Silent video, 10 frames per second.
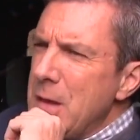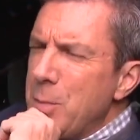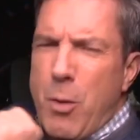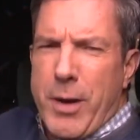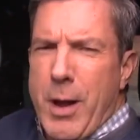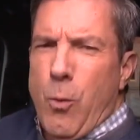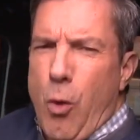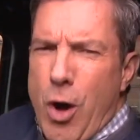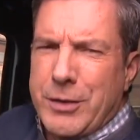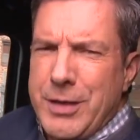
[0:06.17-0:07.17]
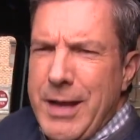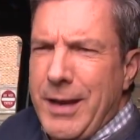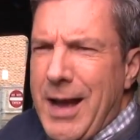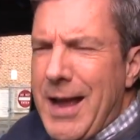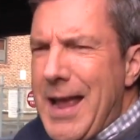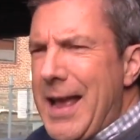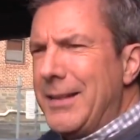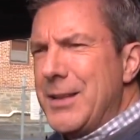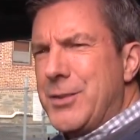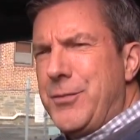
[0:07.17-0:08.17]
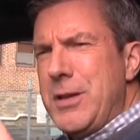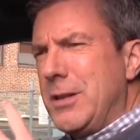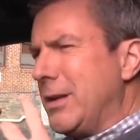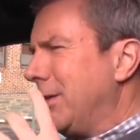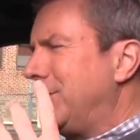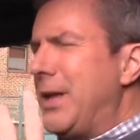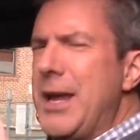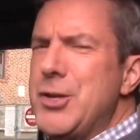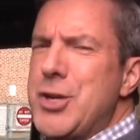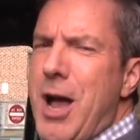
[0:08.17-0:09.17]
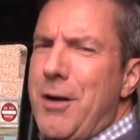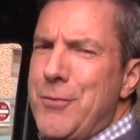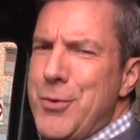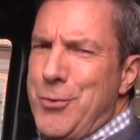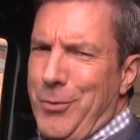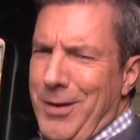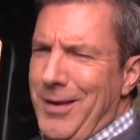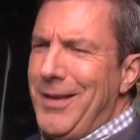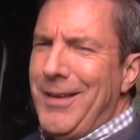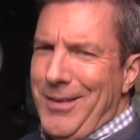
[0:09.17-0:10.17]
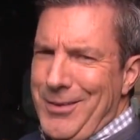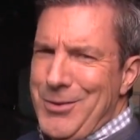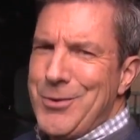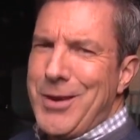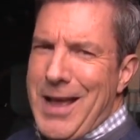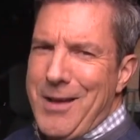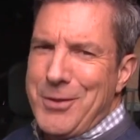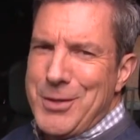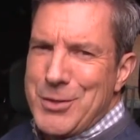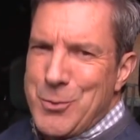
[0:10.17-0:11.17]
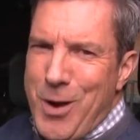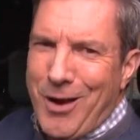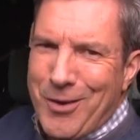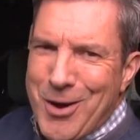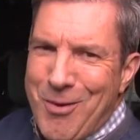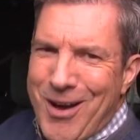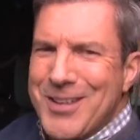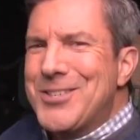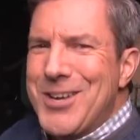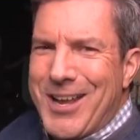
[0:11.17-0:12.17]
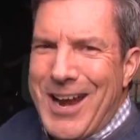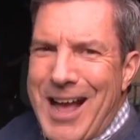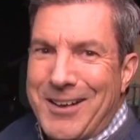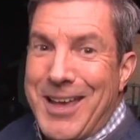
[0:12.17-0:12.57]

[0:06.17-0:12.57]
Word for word: But when I walked in, I had this feeling of deja vu. You're going to have it as well. Come on, let's check it out.